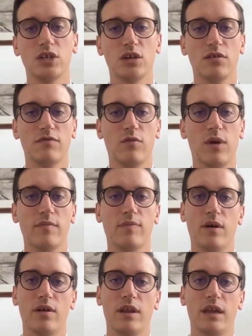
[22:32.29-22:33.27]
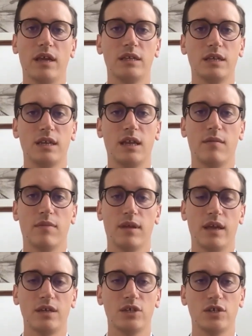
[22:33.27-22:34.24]
of where Part 18
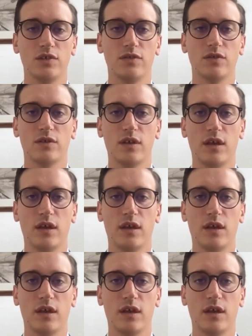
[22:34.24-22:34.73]
applications